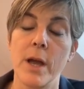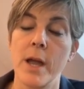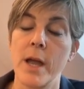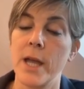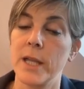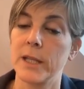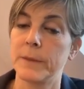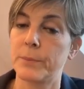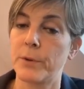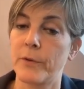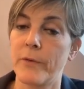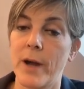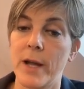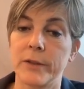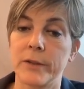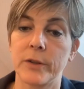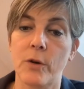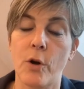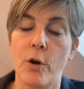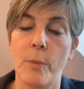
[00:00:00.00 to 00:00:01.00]
It provides
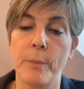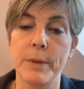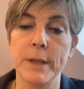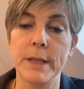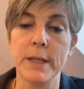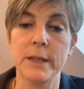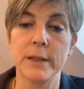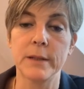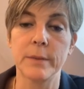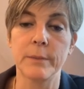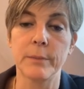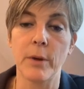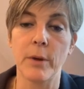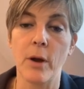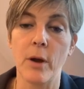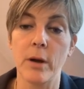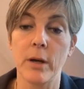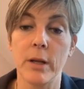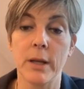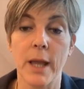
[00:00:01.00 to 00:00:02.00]
a complete
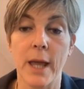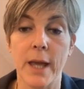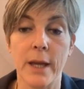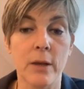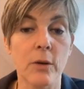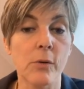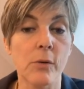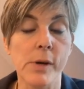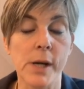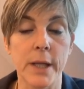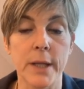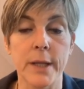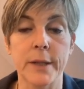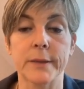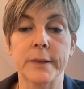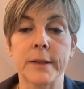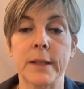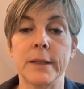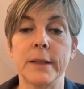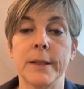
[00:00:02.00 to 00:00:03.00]
block like local
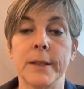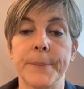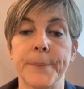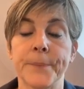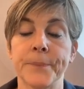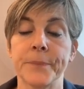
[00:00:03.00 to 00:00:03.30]
anesthetic.